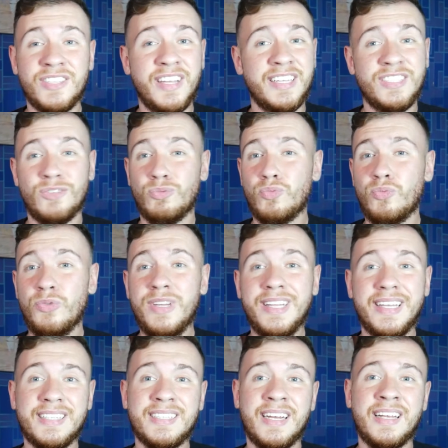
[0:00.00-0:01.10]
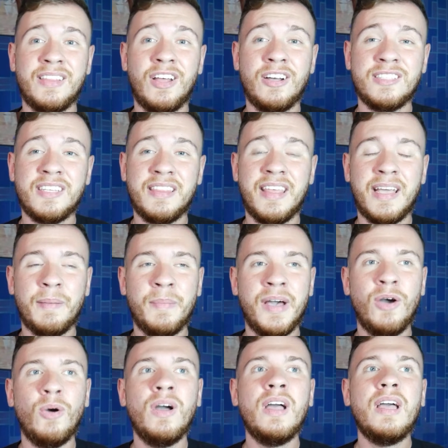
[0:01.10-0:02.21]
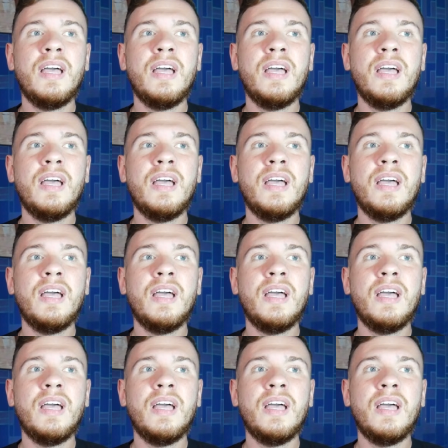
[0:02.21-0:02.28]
So that's a really exciting thought to think about.